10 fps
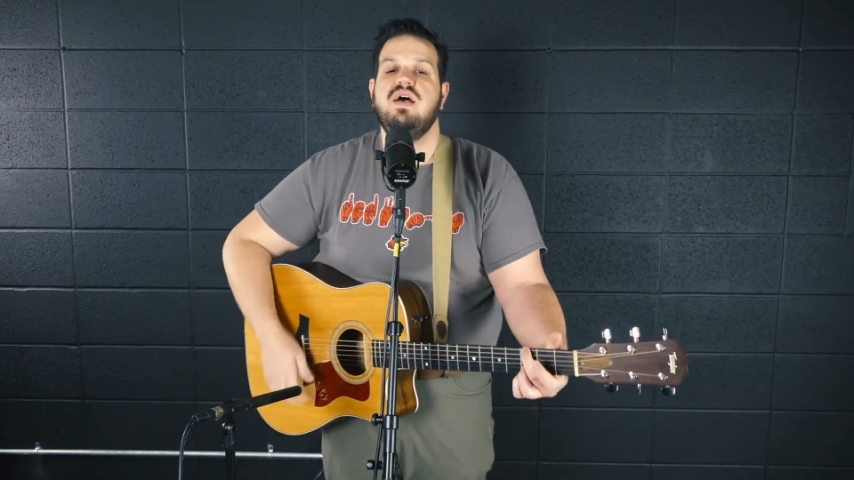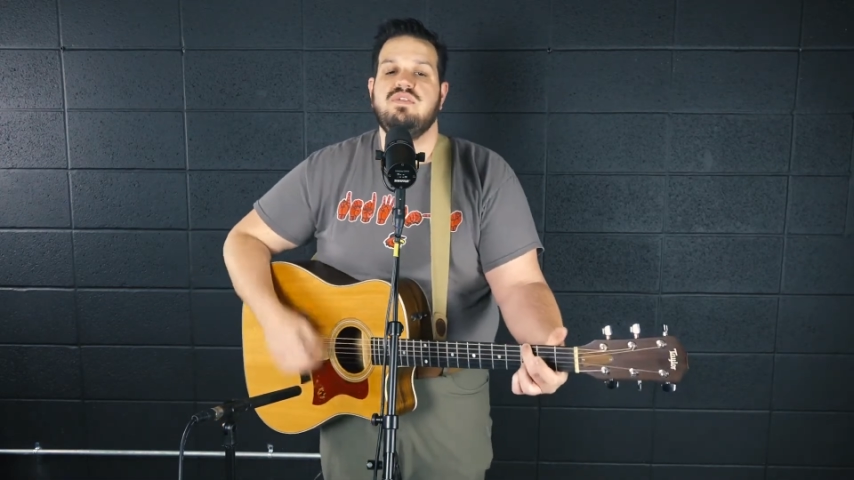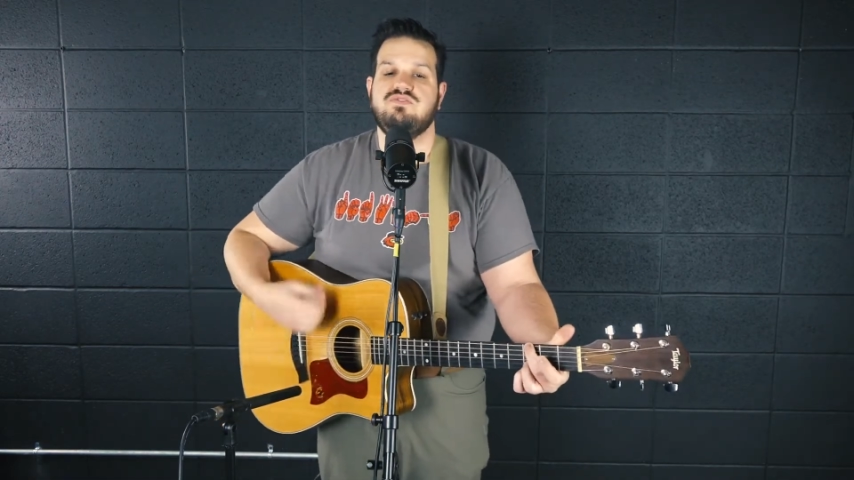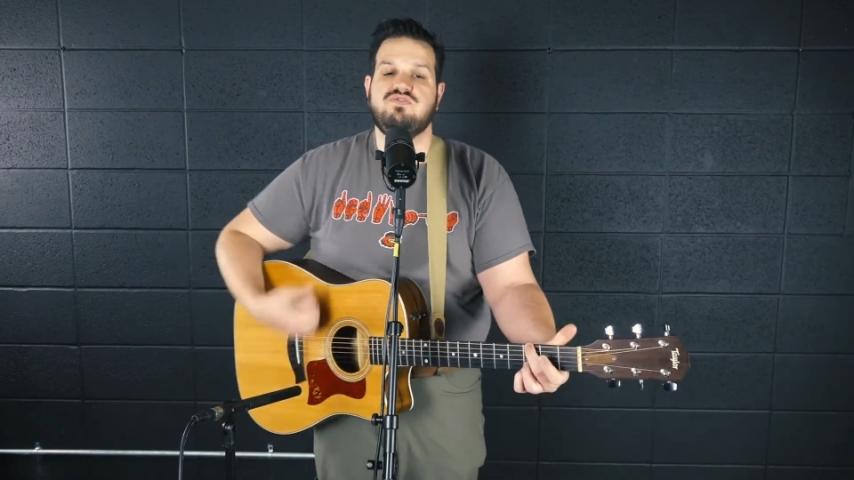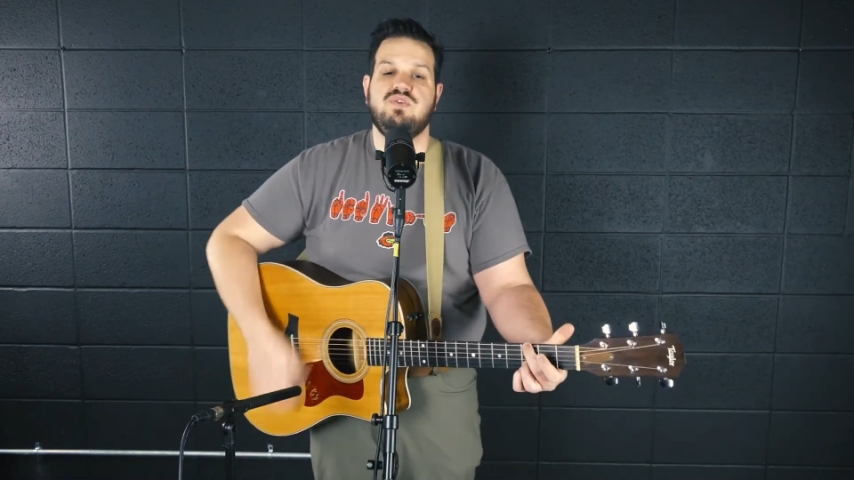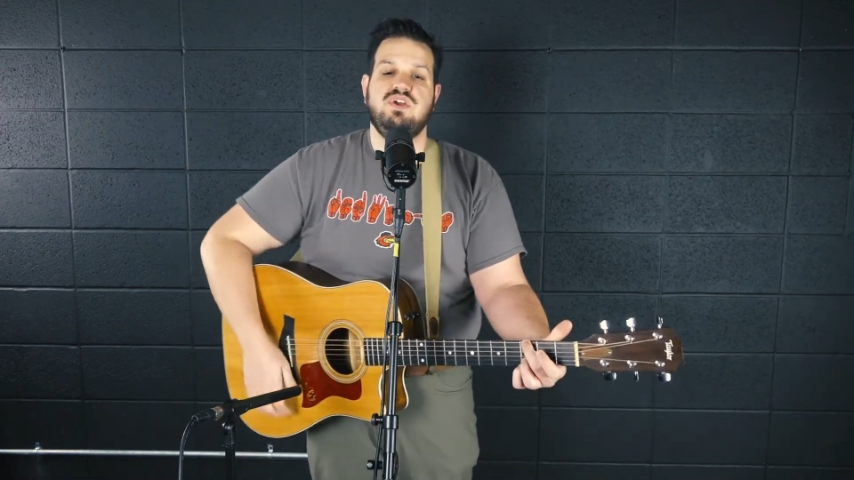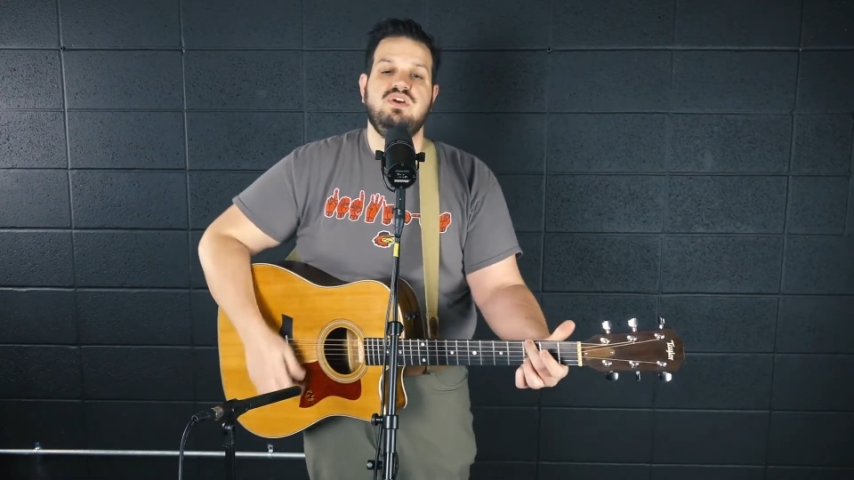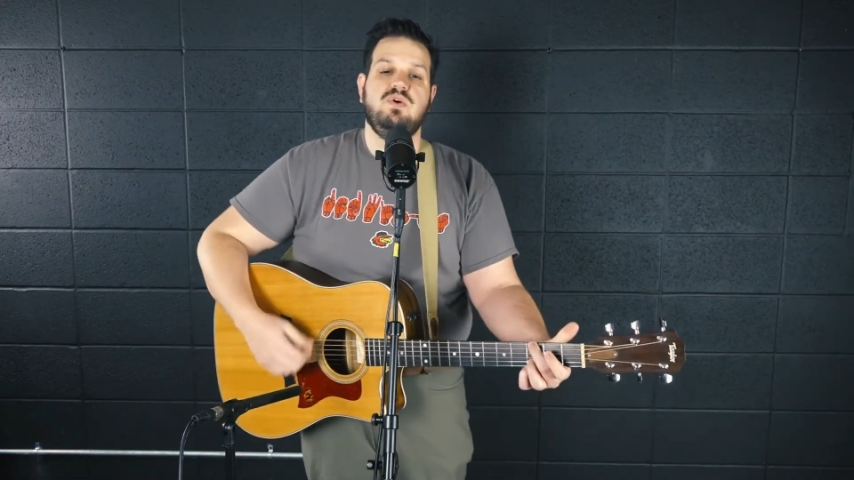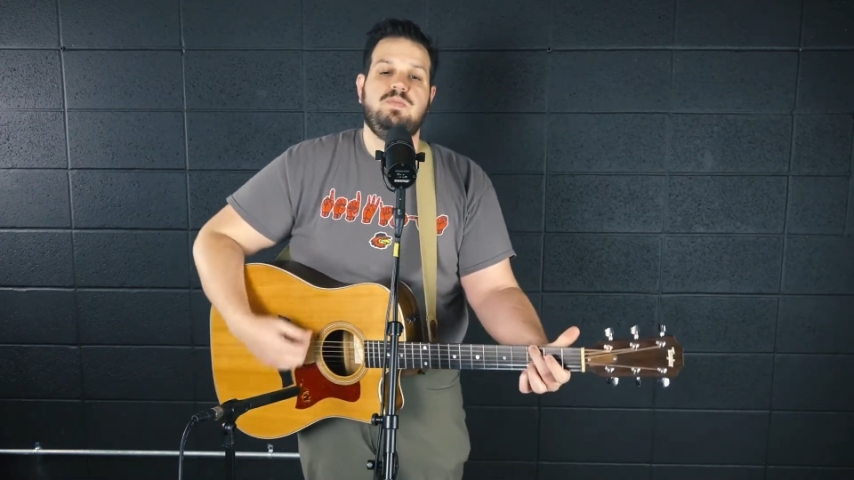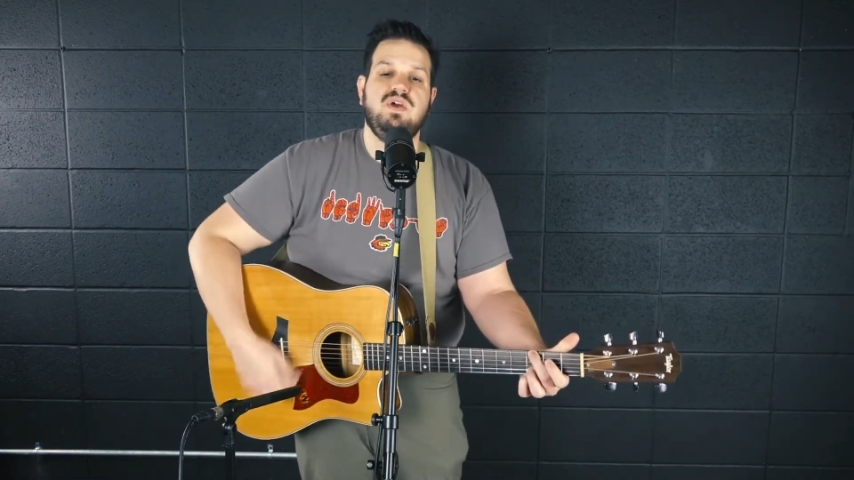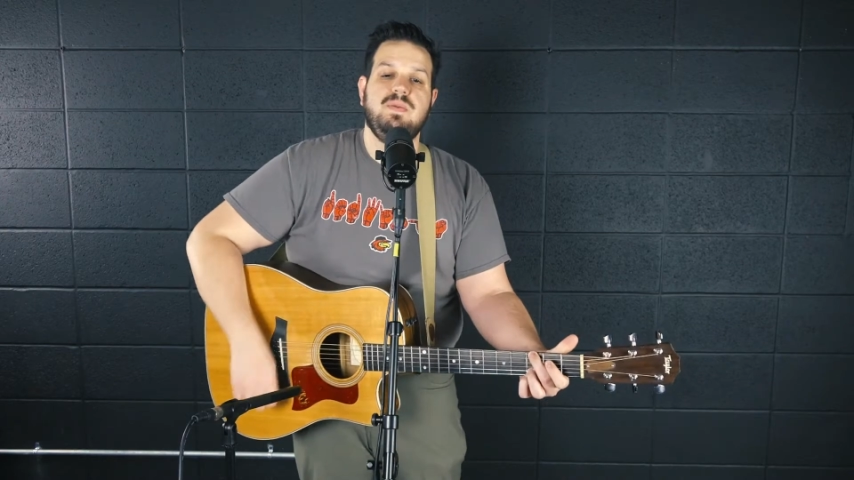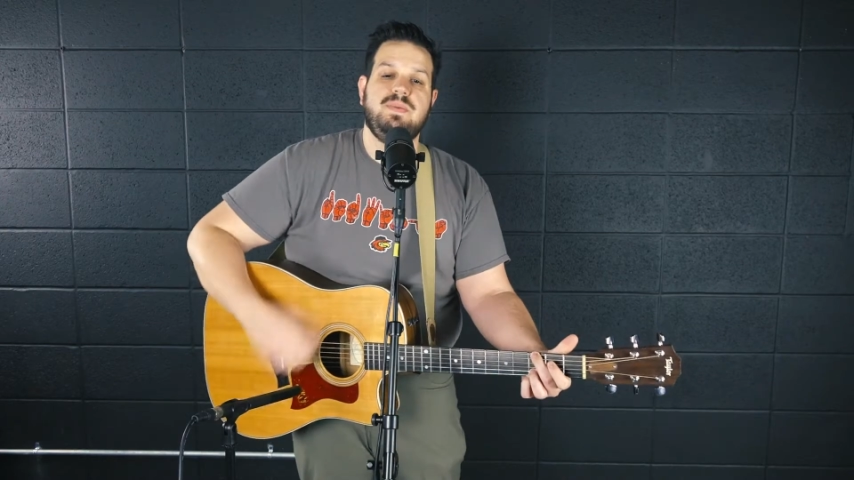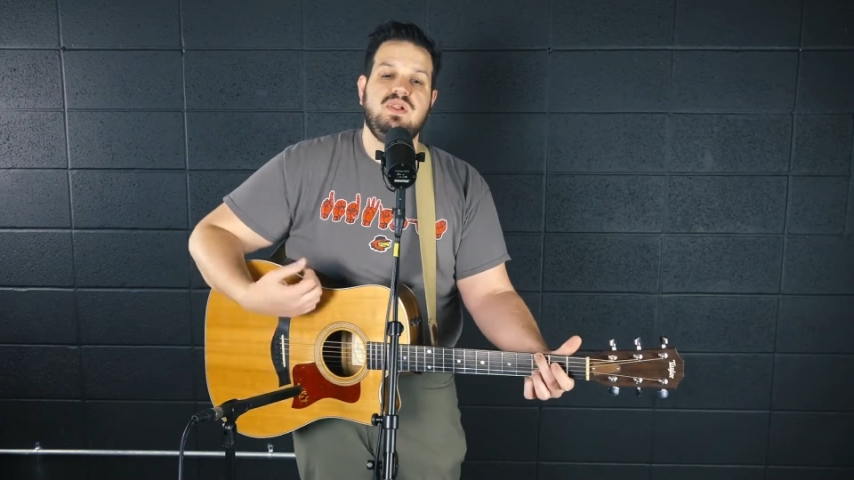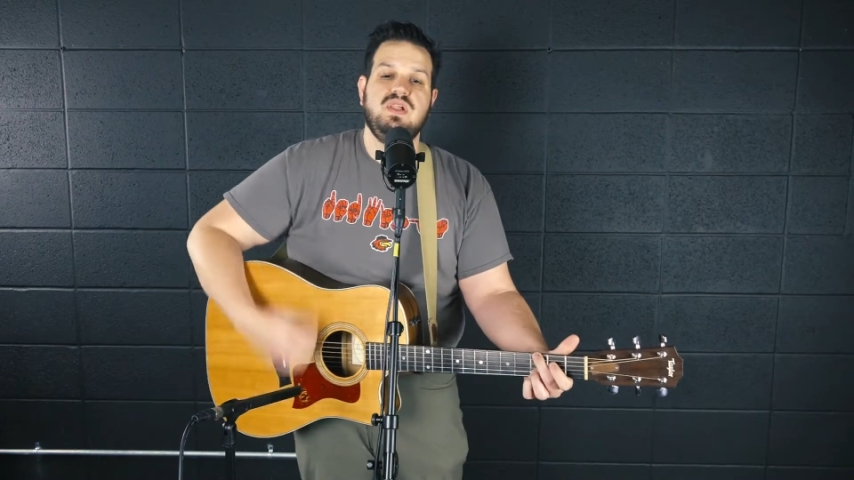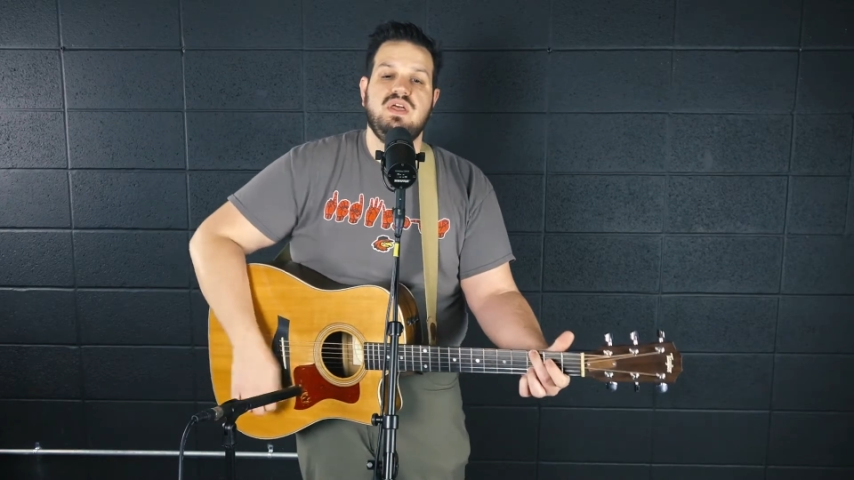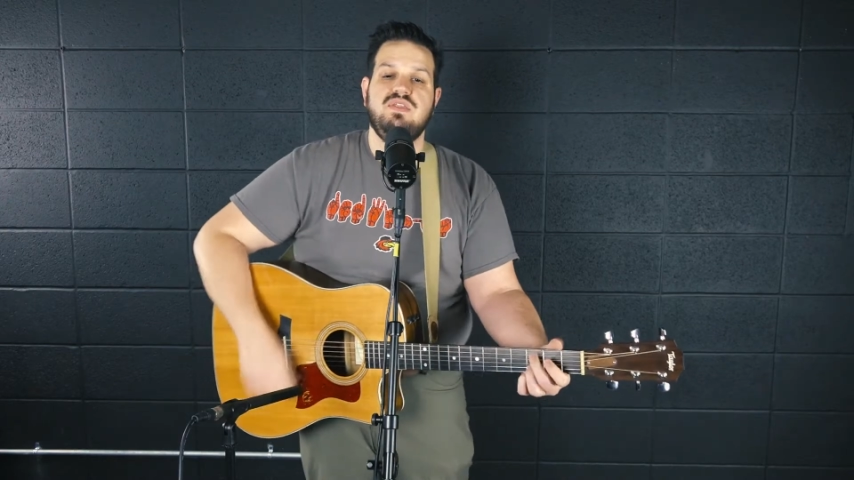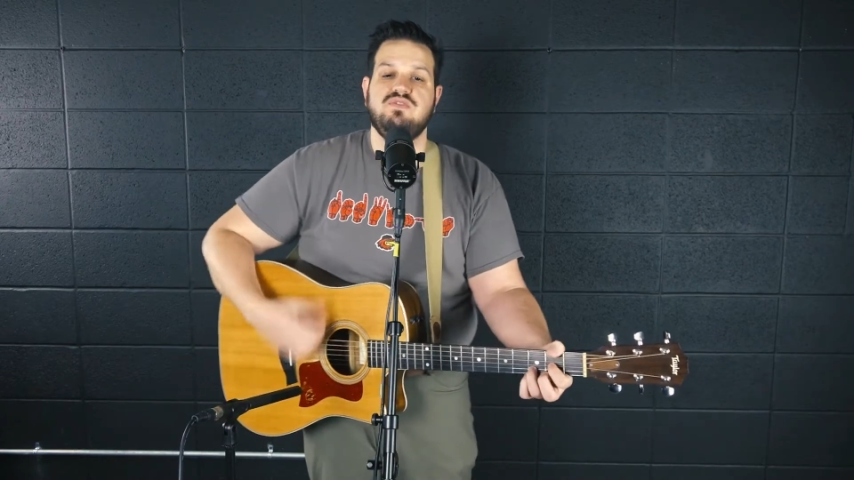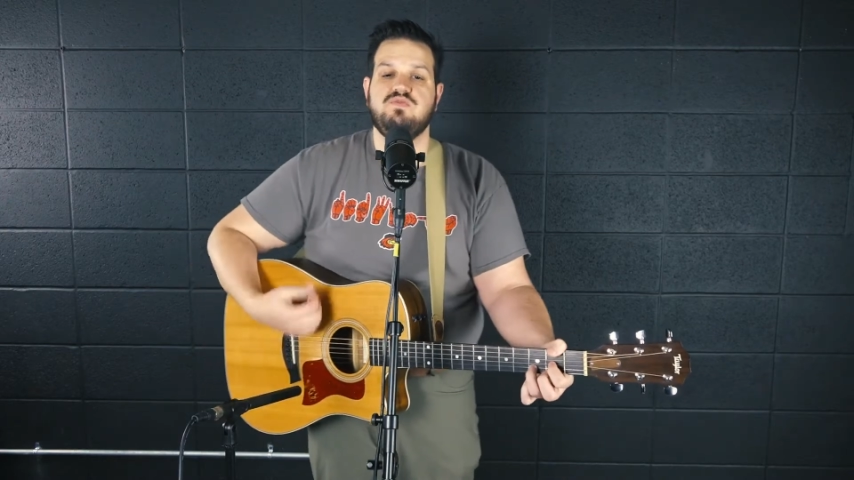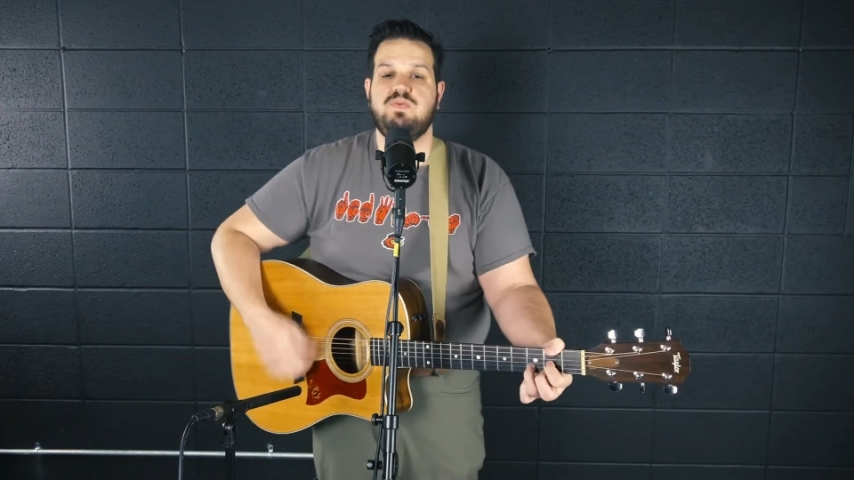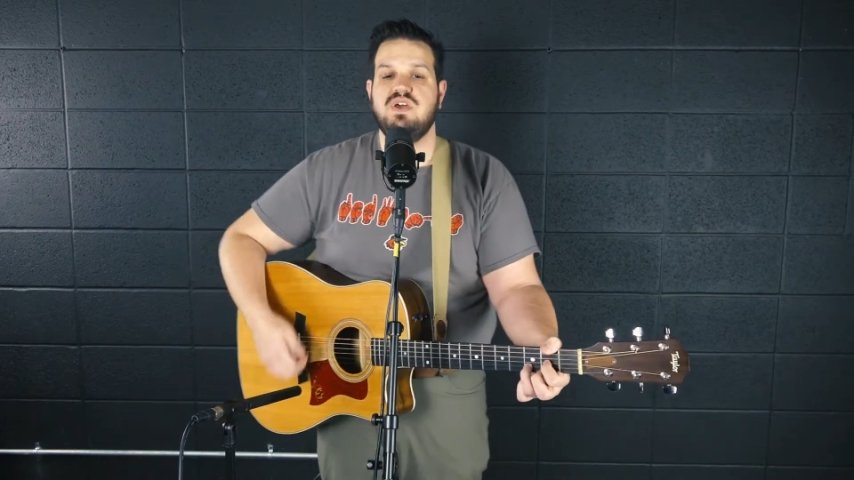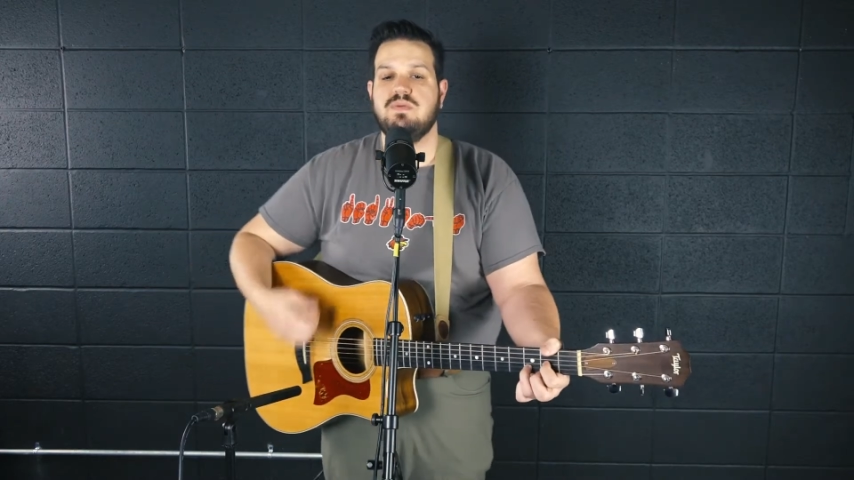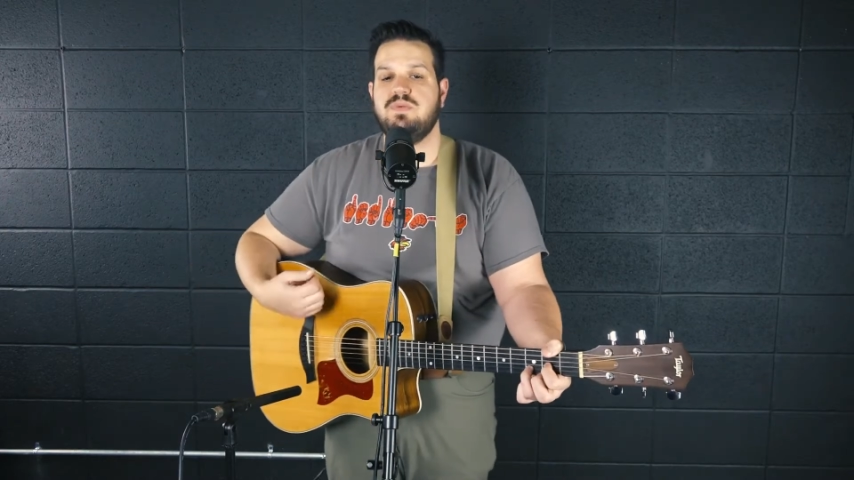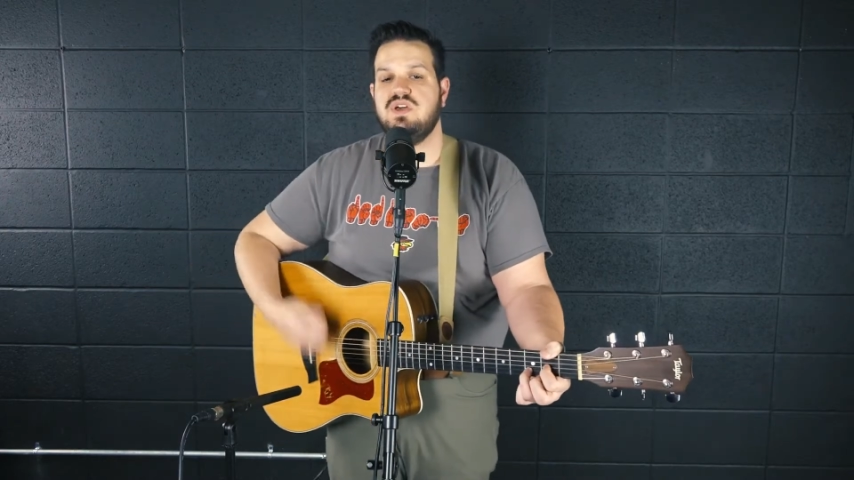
There's real people in those big,